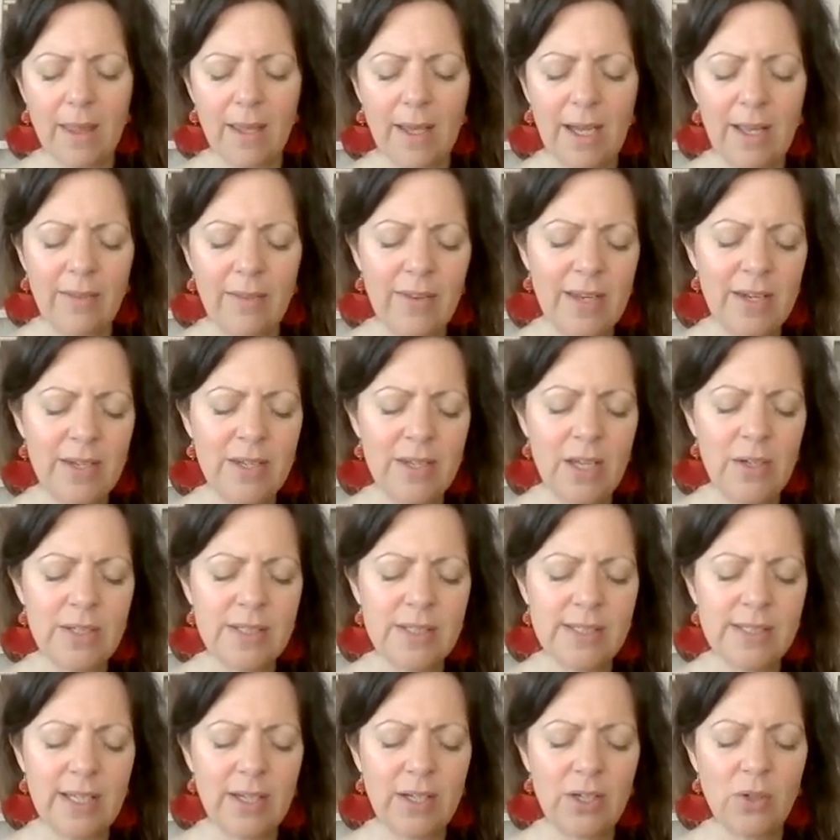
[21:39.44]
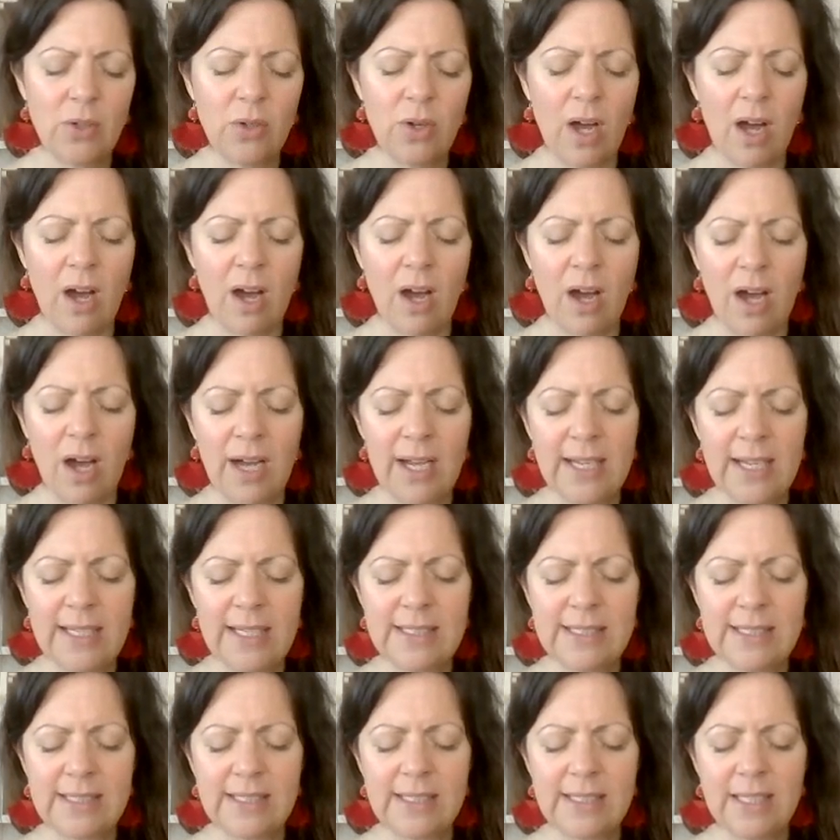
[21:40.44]
And then noticing your
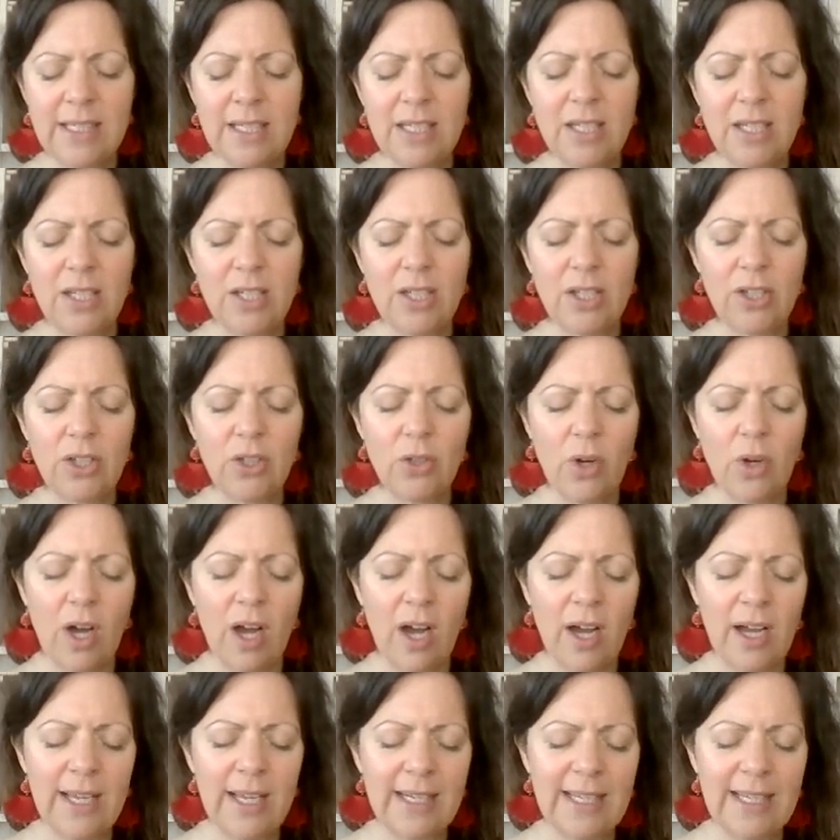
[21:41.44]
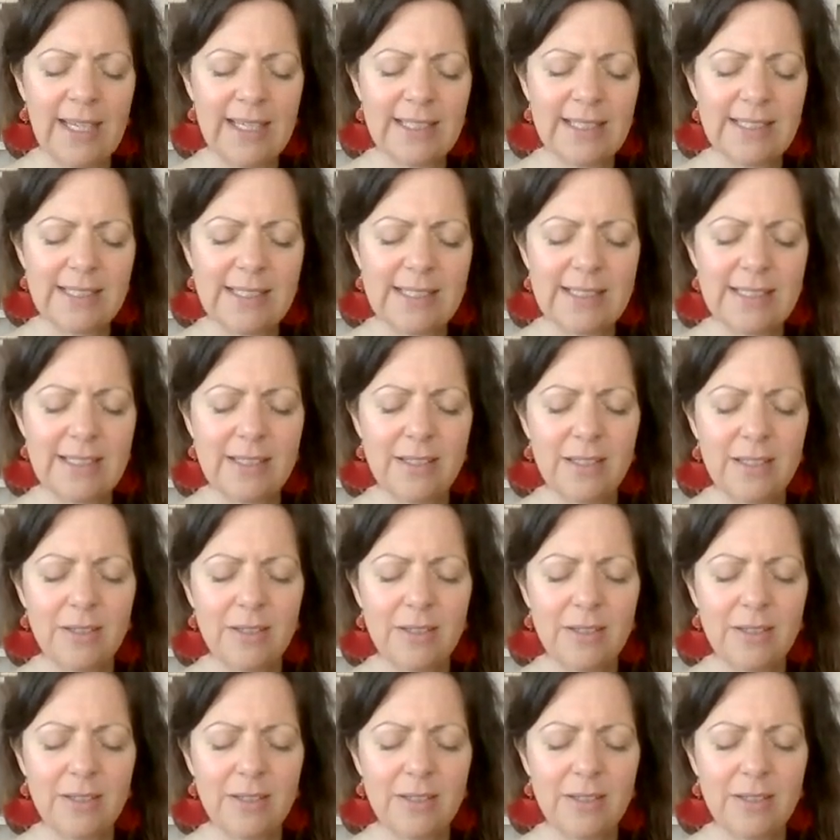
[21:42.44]
eyes, your eyelids.